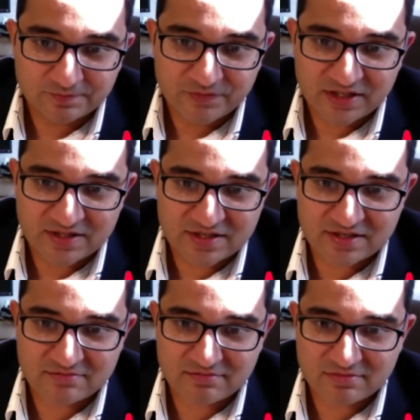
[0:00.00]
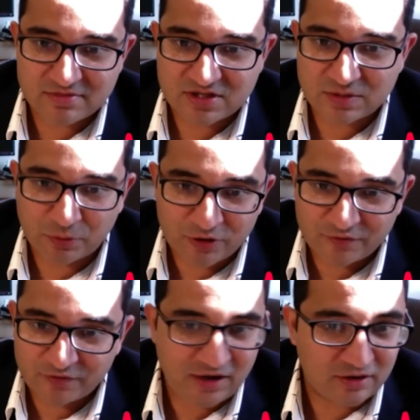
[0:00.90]
It's supportive
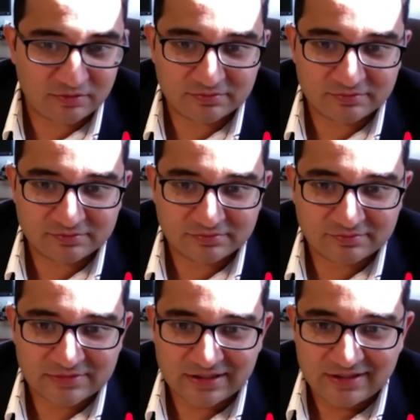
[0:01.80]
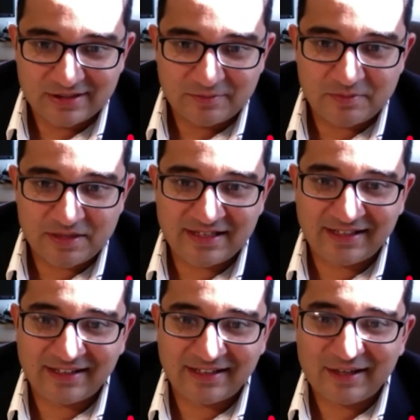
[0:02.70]
care,
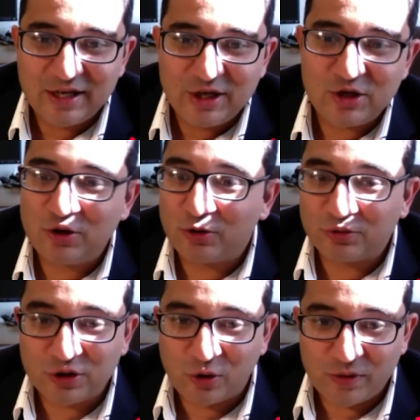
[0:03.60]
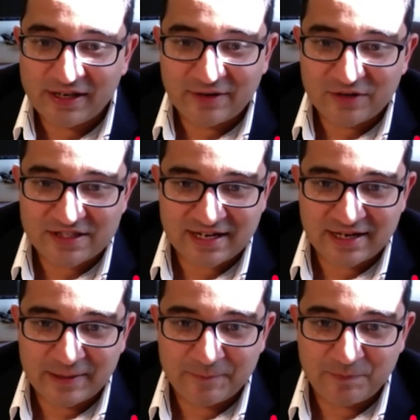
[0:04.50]
meaning you don't go in every
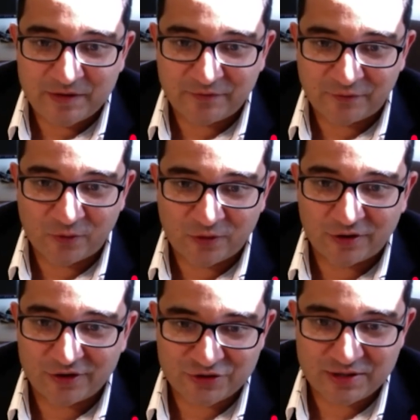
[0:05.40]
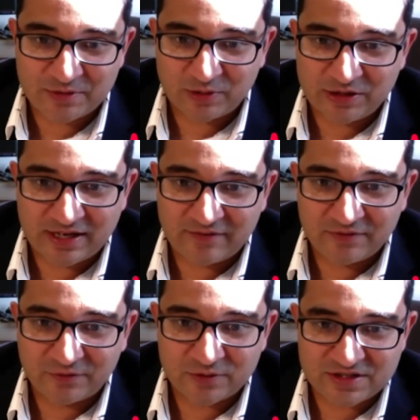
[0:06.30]
time for treatment when you have
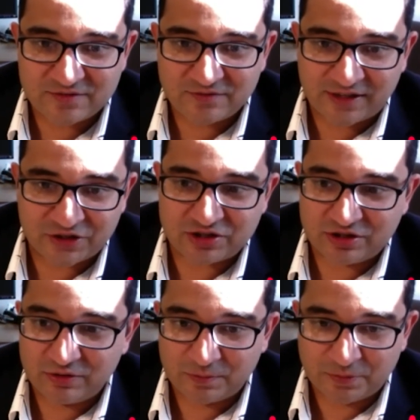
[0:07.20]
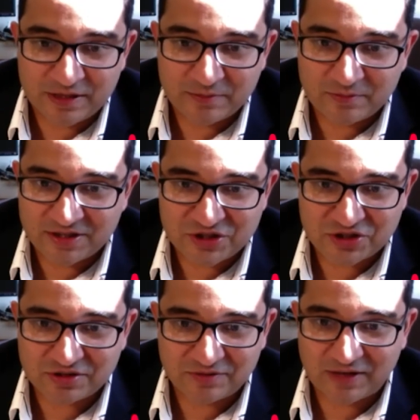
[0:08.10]
influenza infection. You pretty much
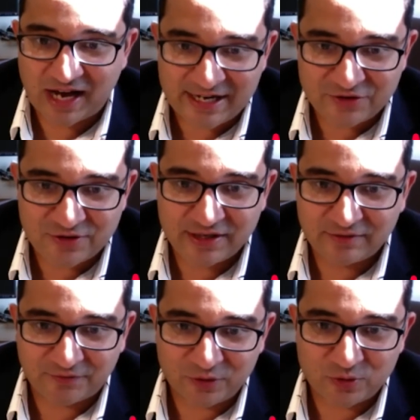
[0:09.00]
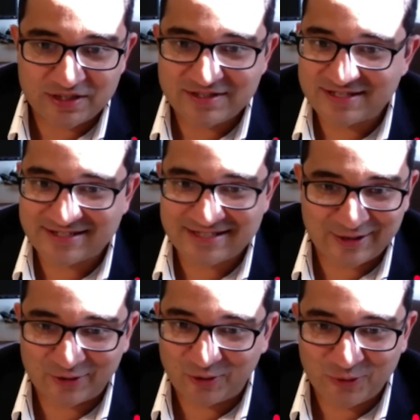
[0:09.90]
hydrate, fluids, stay at
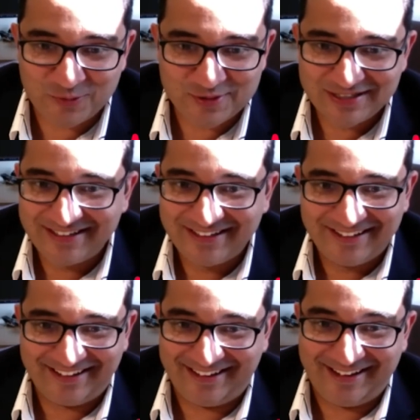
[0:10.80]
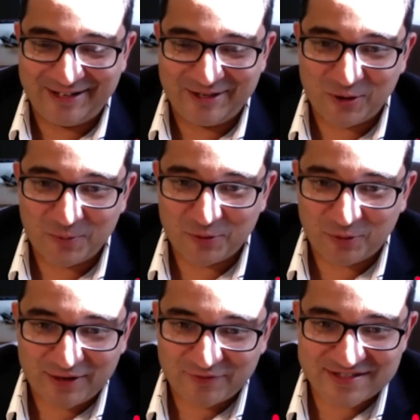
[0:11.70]
home, and you hope your
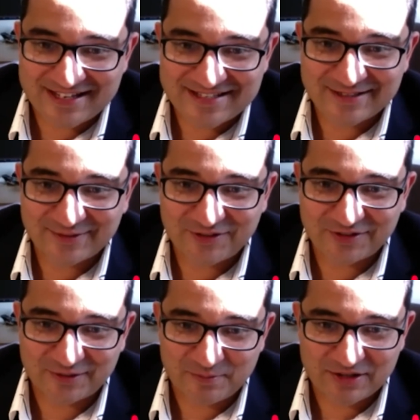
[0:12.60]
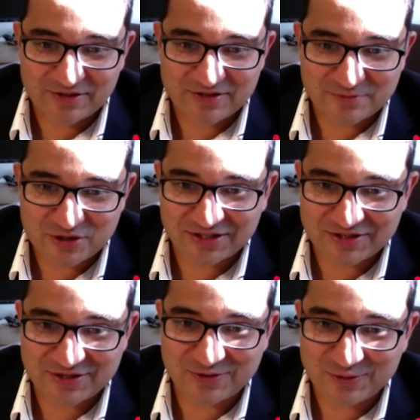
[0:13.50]
wife is nice enough to make you some chicken
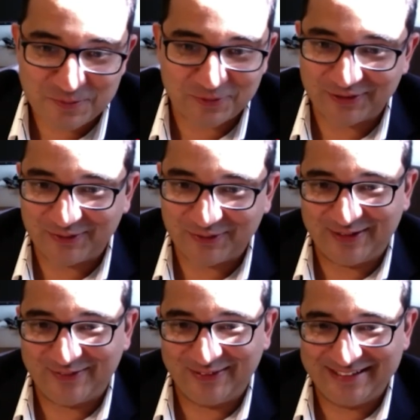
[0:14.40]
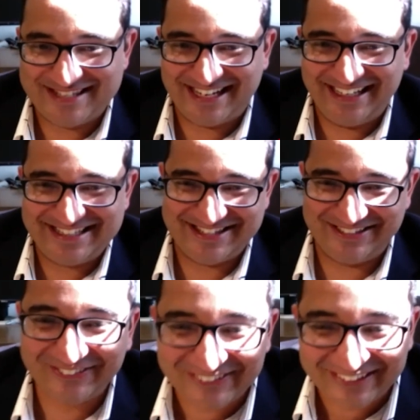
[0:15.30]
soup or whatever you decide to
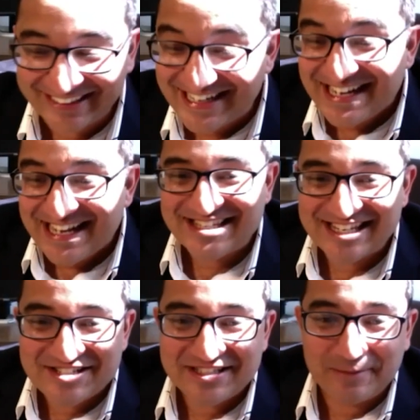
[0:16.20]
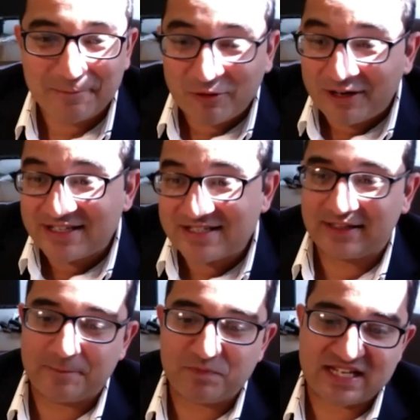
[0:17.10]
do. But essentially the point is that
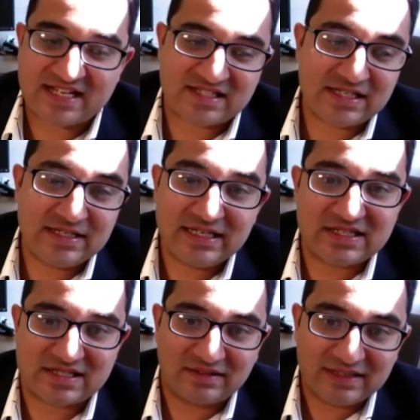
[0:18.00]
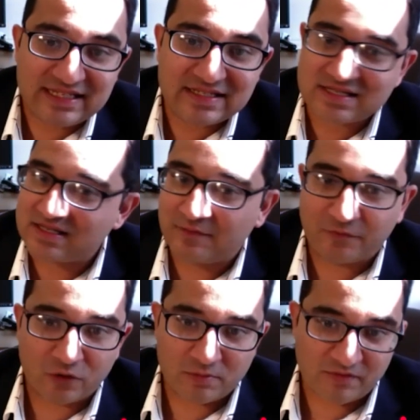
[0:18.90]
the testing needs to lead to some
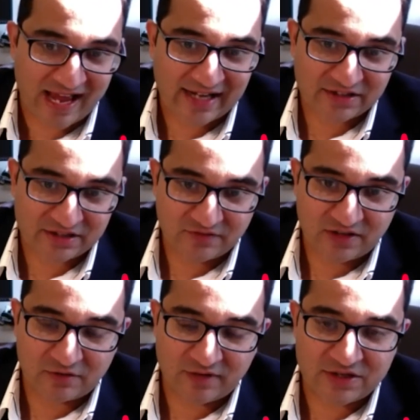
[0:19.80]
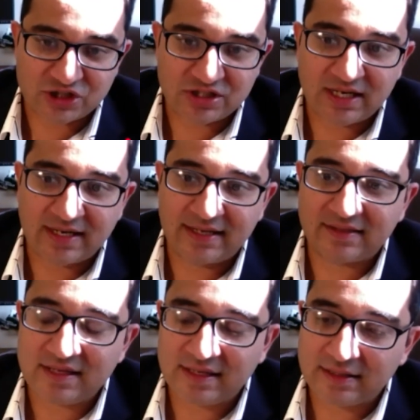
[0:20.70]
form of active intervention. And I
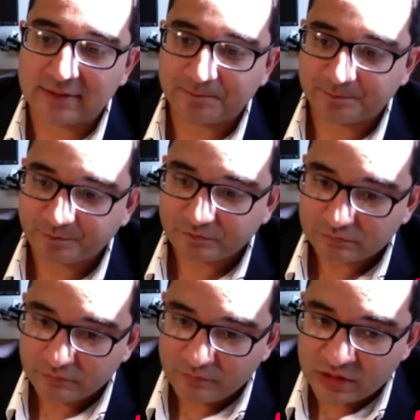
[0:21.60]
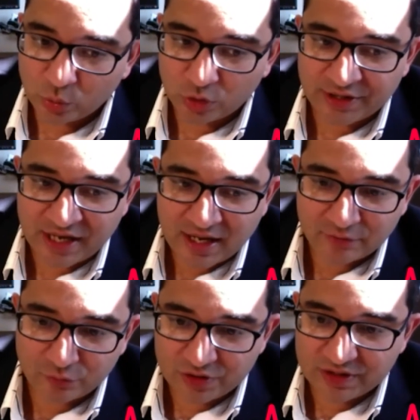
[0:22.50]
think we're not
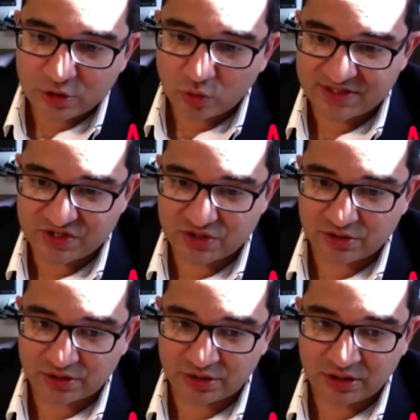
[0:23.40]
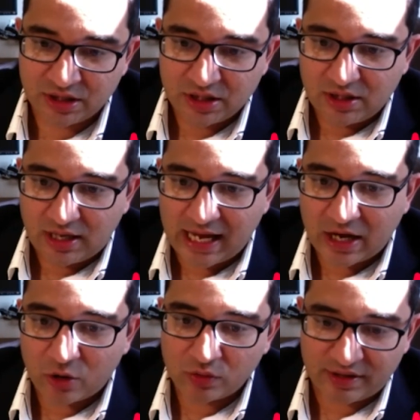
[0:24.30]
really quite certain
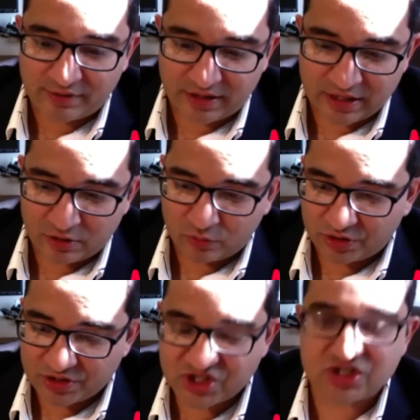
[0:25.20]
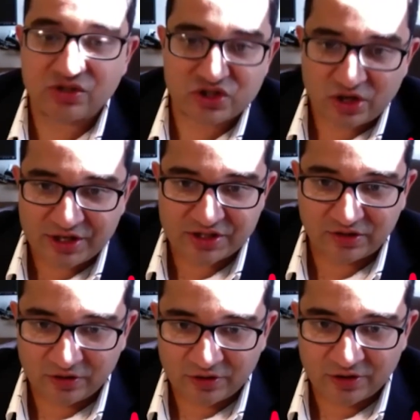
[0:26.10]
how, we're still starting to
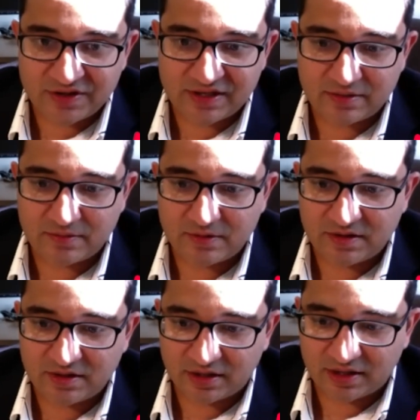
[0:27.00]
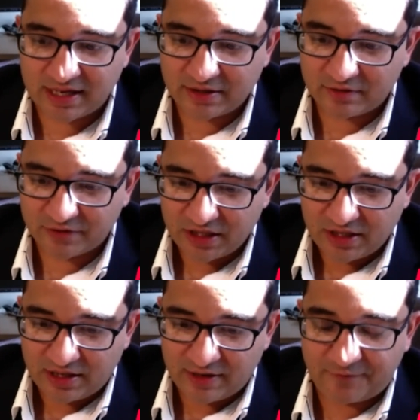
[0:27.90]
learn the kind of
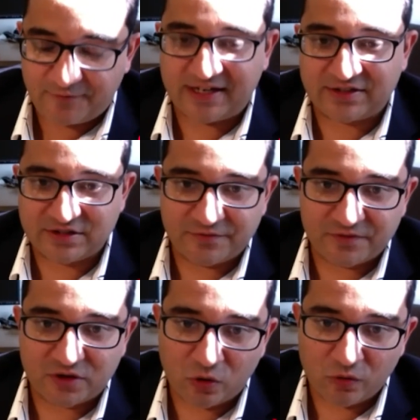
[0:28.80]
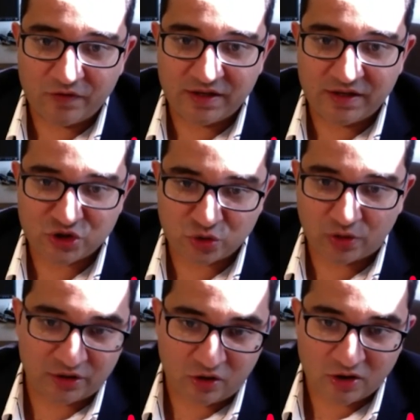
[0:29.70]
effect of COVID short
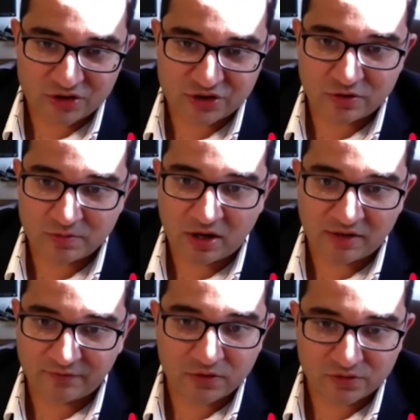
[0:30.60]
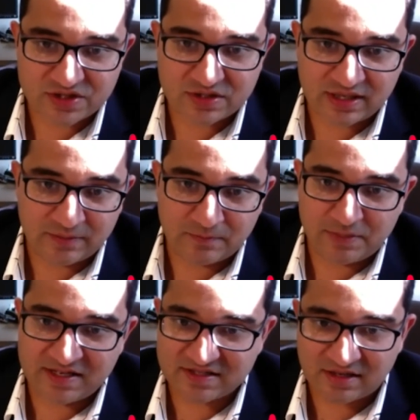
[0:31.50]
and long term on folks, and
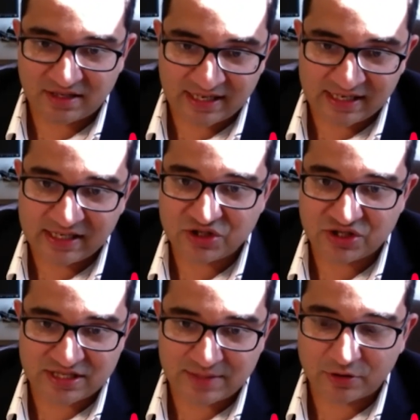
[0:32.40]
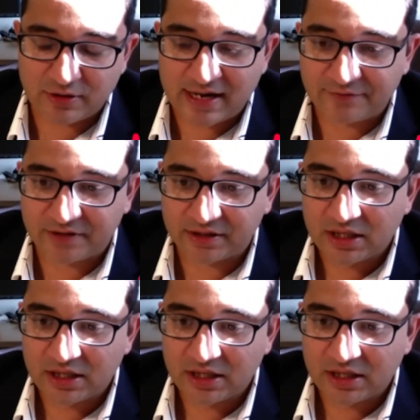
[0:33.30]
based on age and demographic.